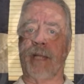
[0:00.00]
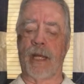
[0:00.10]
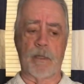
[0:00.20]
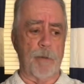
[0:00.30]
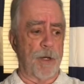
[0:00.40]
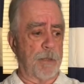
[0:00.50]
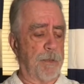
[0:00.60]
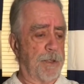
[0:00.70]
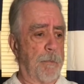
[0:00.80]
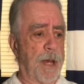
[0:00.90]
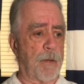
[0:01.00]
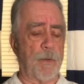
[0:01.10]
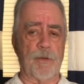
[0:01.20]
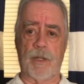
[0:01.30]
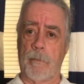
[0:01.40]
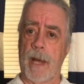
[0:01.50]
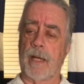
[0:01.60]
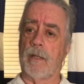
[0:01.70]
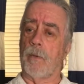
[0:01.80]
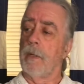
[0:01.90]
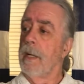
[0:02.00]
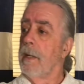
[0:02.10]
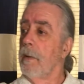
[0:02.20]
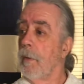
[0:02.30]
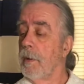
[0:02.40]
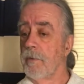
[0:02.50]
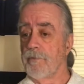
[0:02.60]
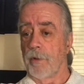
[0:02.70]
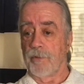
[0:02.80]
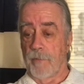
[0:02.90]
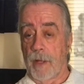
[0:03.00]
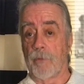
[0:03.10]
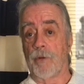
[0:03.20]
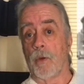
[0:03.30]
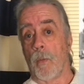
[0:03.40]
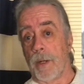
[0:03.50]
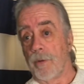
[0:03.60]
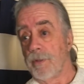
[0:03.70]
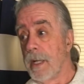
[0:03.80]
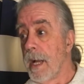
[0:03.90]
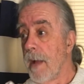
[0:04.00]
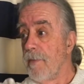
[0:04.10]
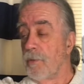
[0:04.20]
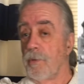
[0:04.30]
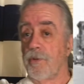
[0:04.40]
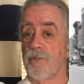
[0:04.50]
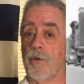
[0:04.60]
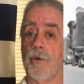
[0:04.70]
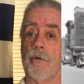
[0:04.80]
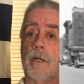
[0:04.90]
it apart and you put the back wheels in the back of the wood, one in the front, so those are your wheels, and this was your scooter.